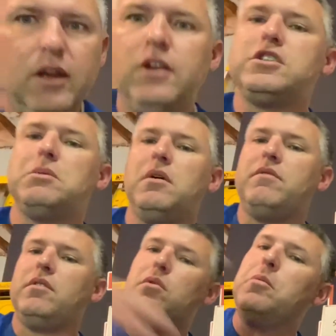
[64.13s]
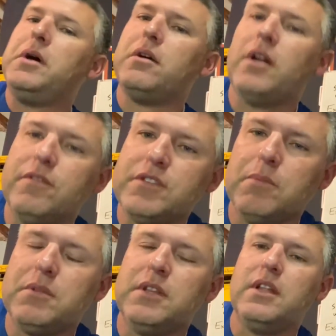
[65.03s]
Some of it will build off
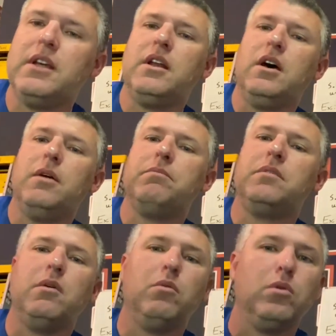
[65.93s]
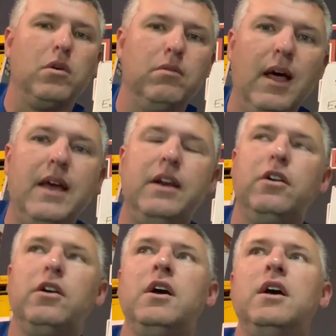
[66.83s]
something that we'll do
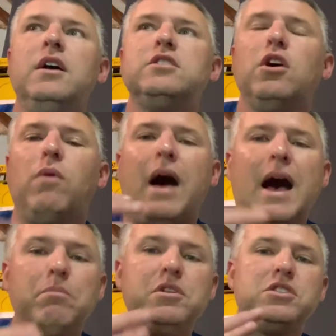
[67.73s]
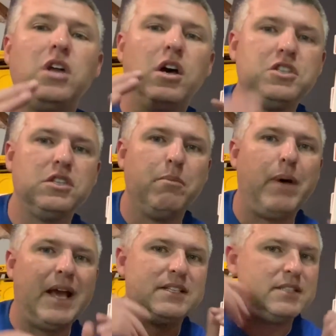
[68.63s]
later. So I'm just touching the
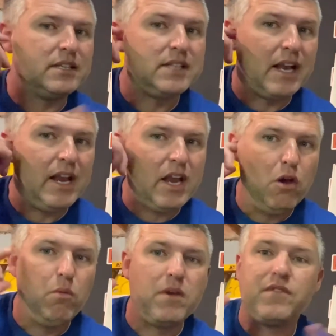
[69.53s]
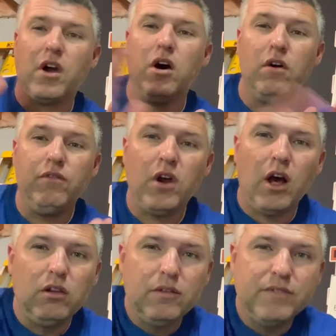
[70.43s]
basics. And I know we've covered
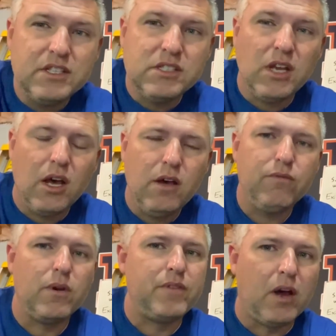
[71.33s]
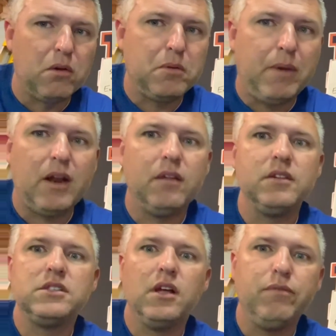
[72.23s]
all of this stuff. We've talked about all
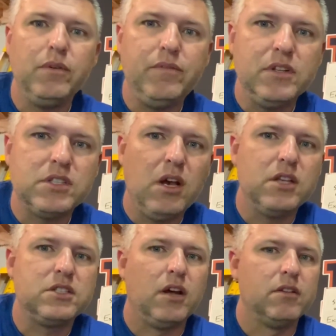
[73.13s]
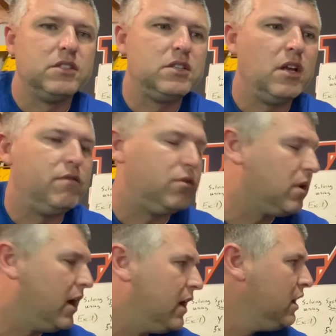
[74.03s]
this stuff. We've discussed all this stuff,
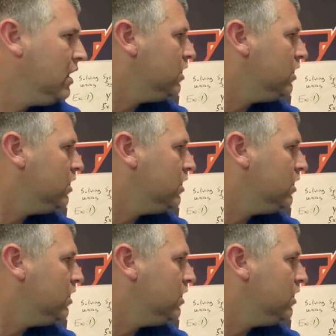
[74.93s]
okay?